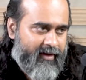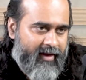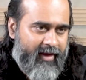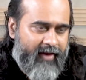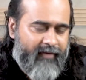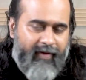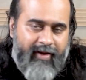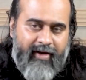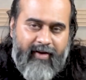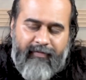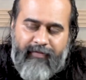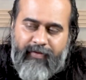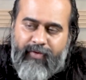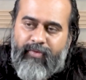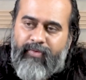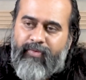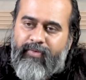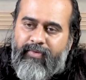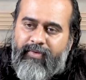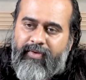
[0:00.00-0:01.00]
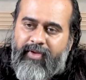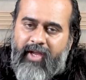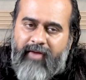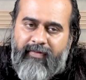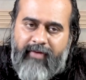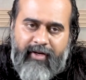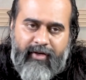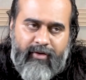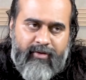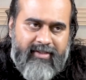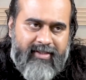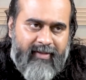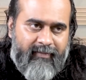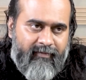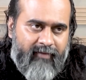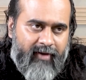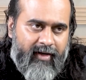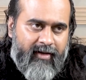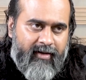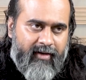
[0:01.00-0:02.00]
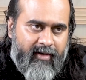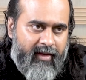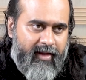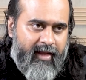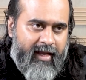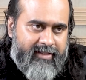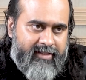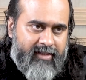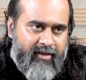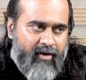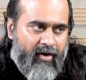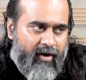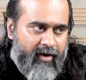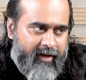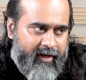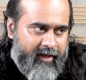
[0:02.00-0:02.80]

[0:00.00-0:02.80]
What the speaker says: Even if you give it to someone, he hasn't got